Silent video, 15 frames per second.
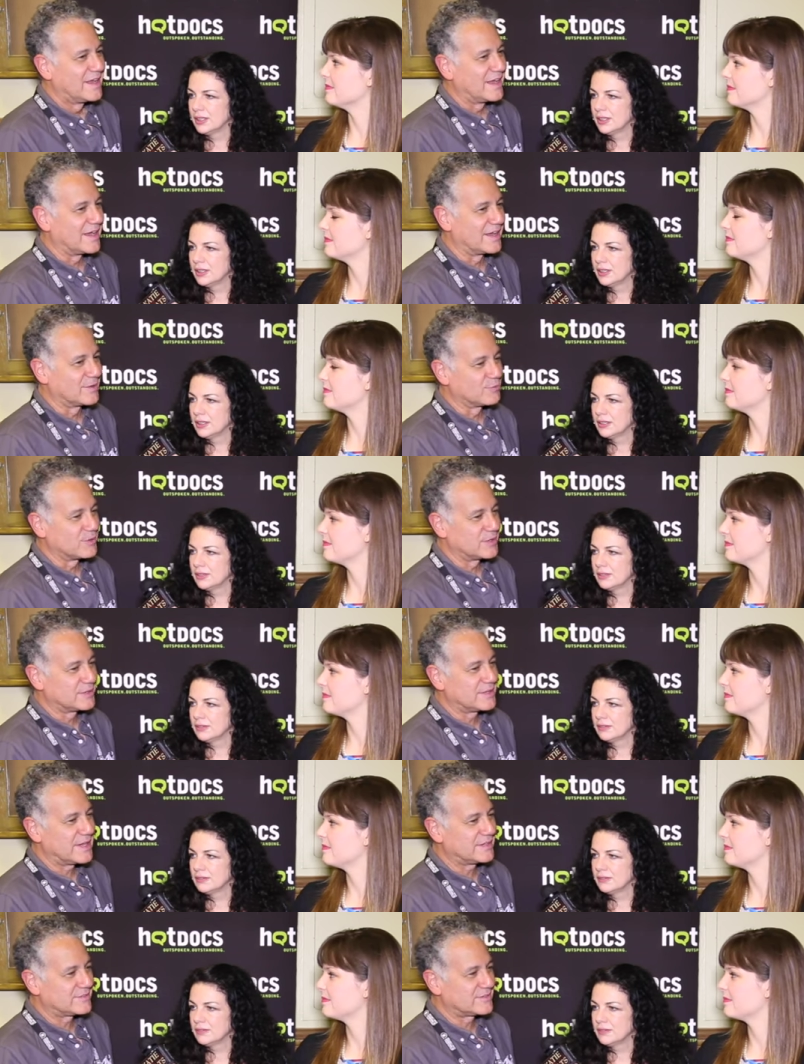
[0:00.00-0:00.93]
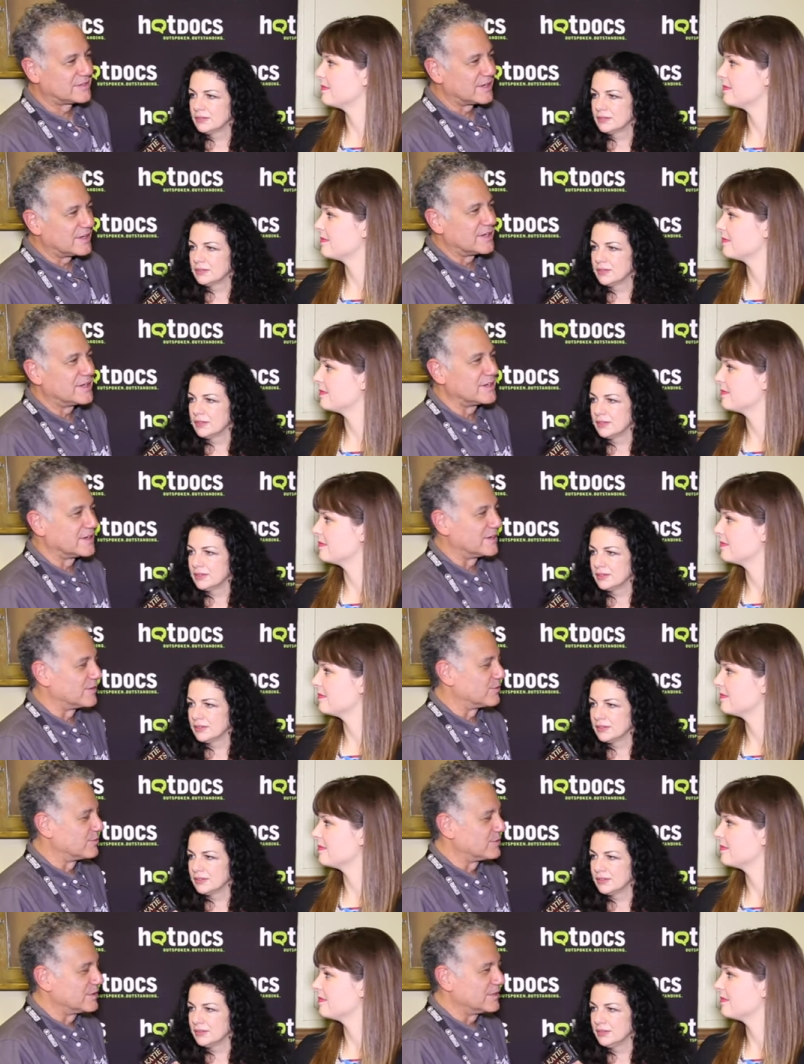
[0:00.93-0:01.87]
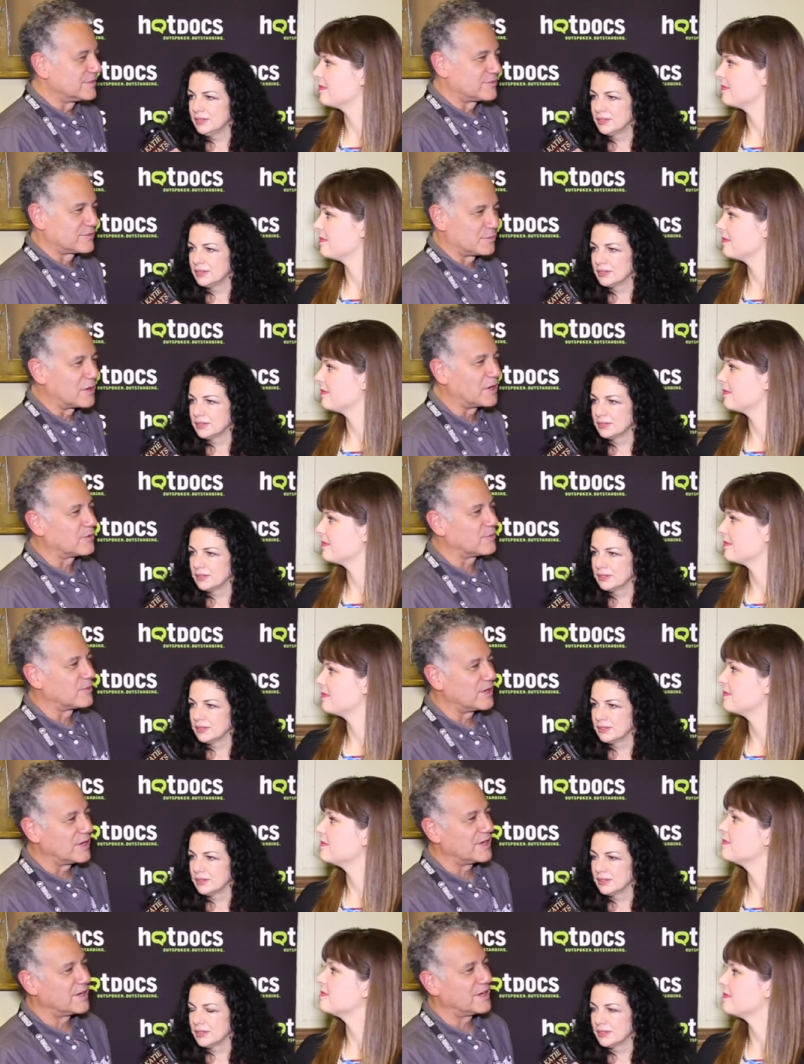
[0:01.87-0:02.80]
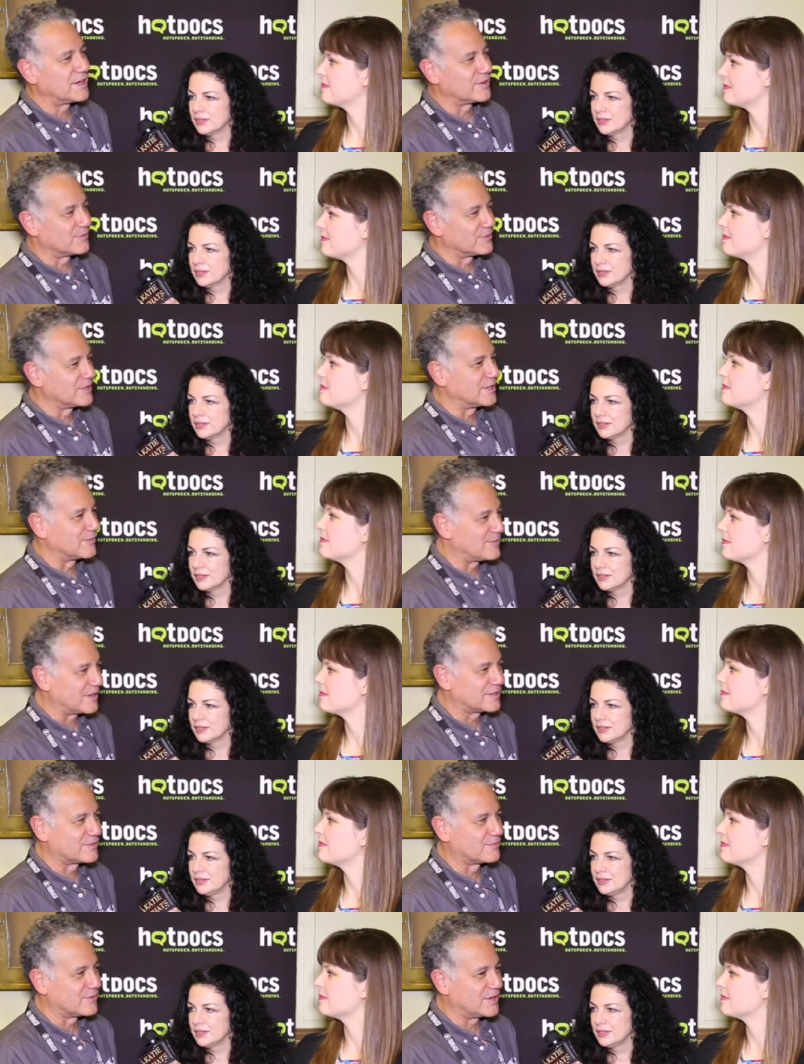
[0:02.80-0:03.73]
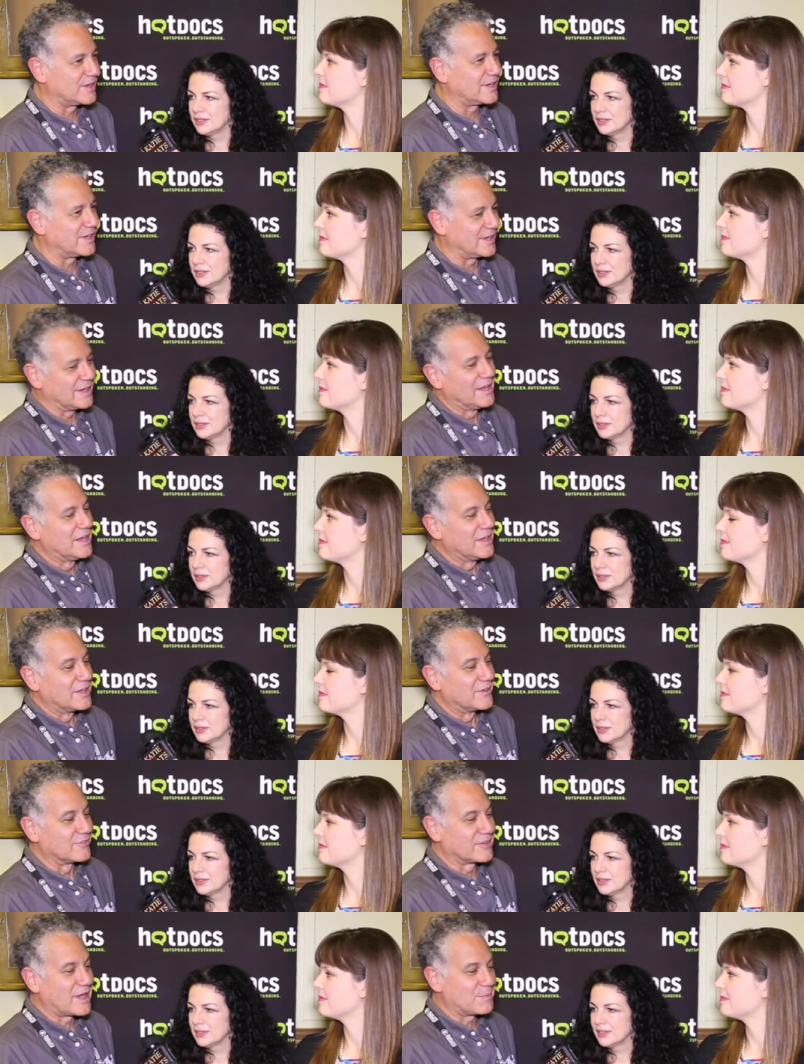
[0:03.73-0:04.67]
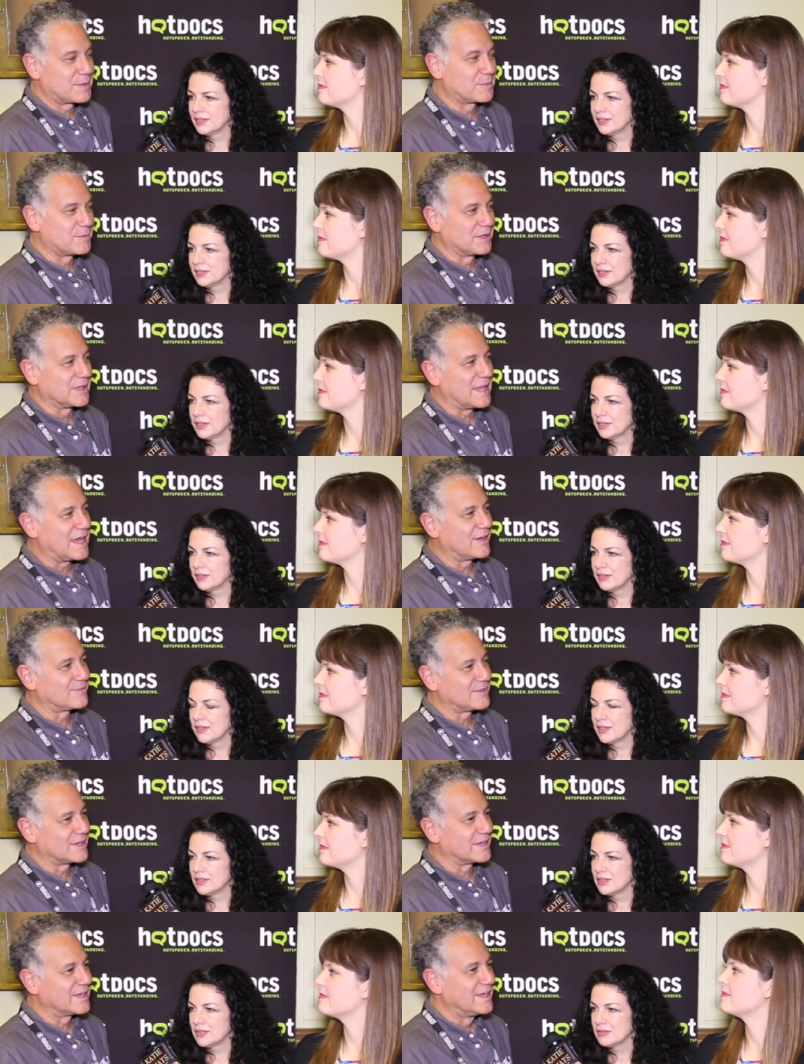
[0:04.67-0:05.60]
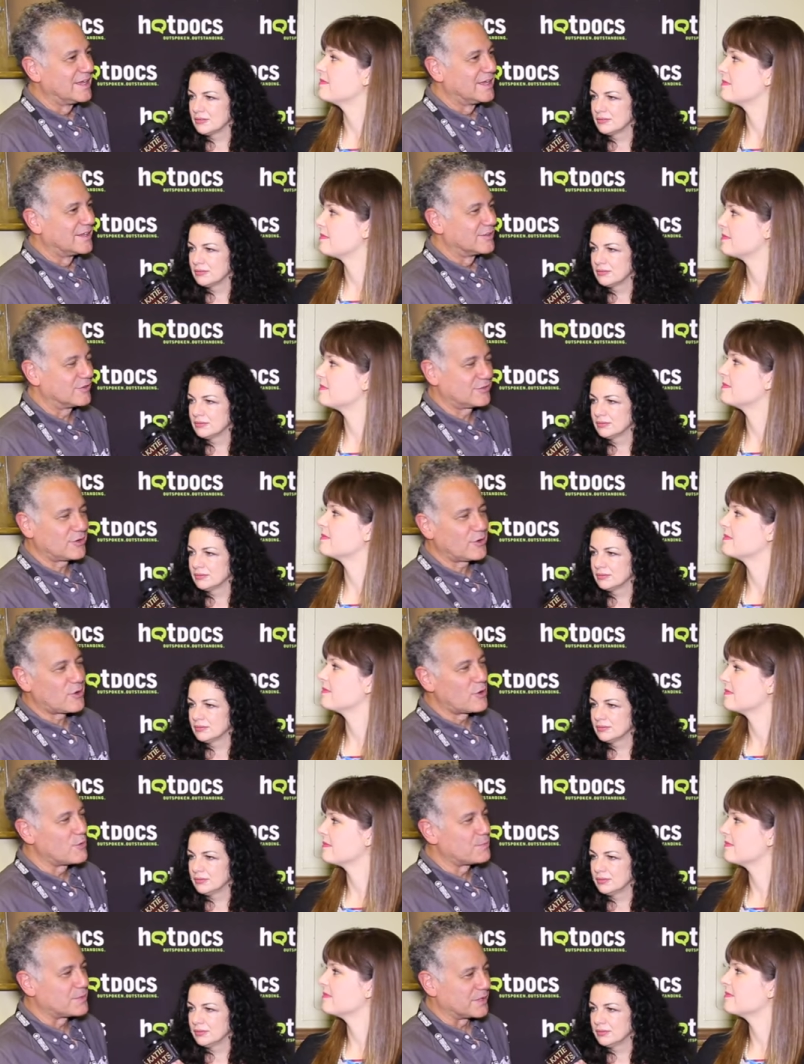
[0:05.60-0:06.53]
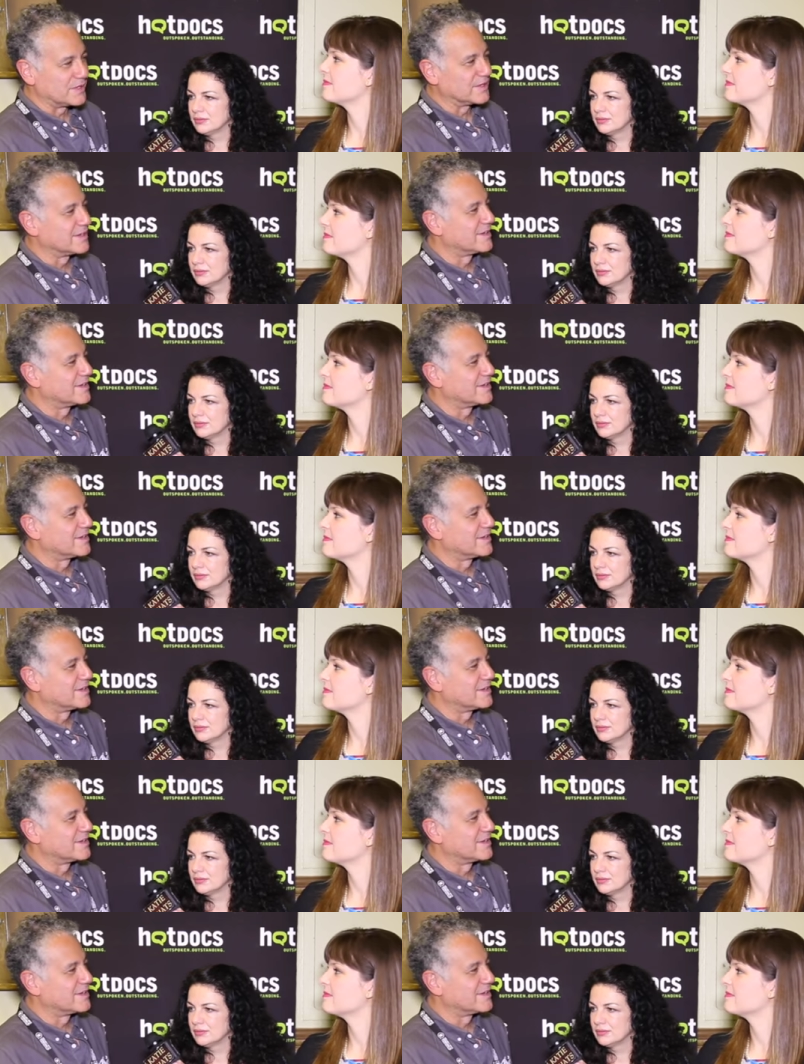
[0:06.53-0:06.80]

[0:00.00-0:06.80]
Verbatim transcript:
Speaker 1: And when that's done in a really smart way and a really effective way, and you've got people laughing, they're so open.